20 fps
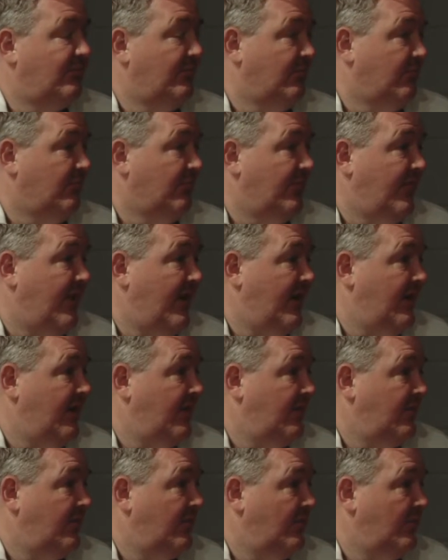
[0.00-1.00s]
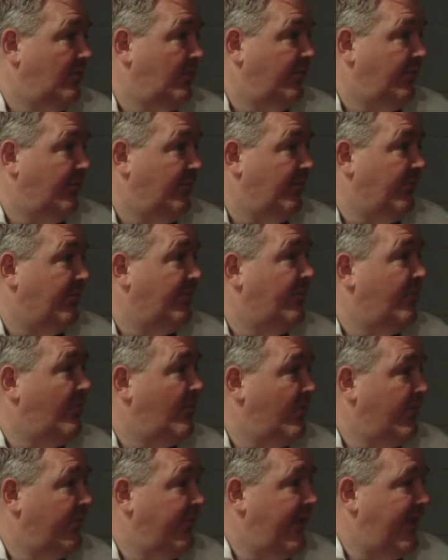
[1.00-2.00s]
retired, or was it
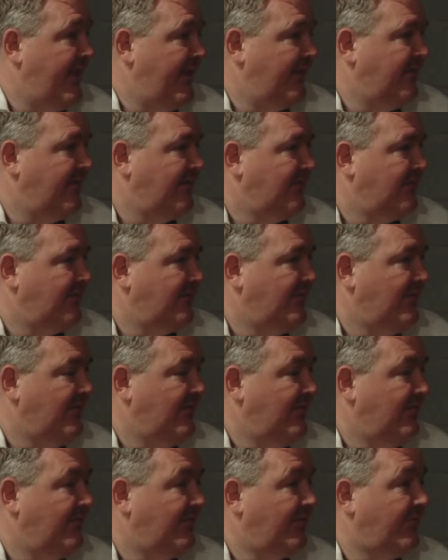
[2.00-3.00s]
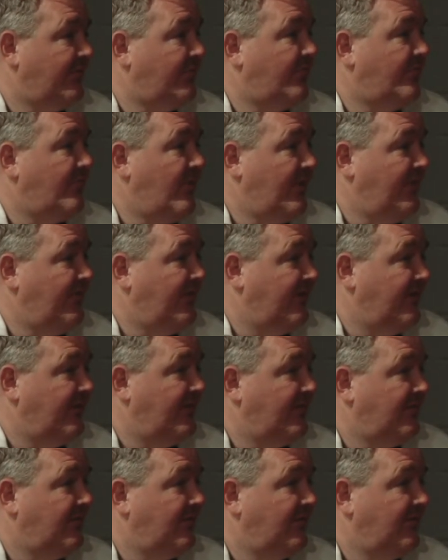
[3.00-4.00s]
before then? Were you frustrated
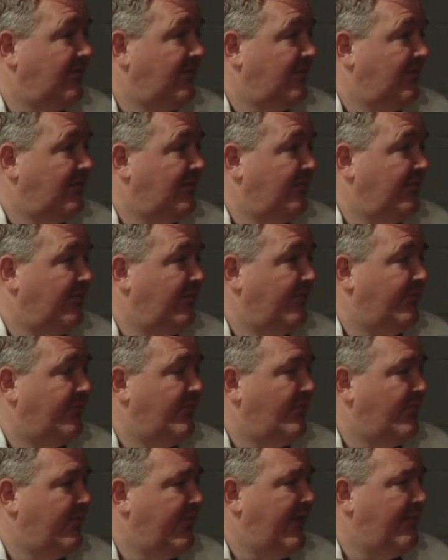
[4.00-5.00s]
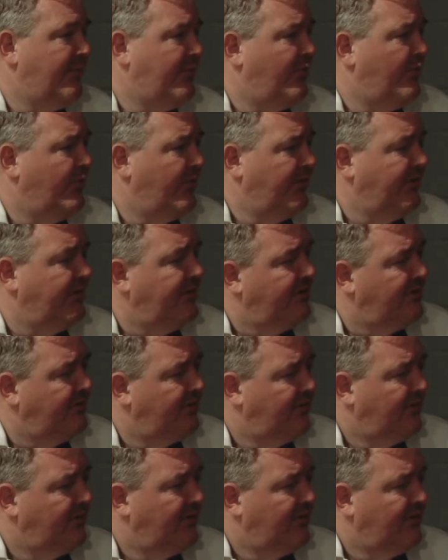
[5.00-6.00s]
before that point?
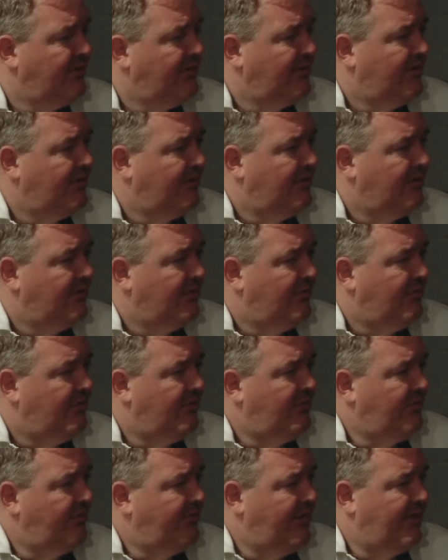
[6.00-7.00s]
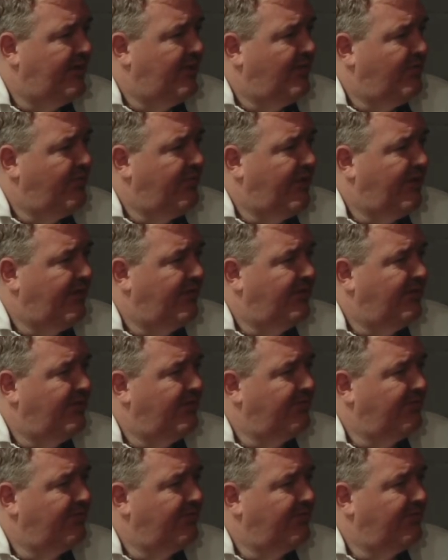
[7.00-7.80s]
Where would that go back to?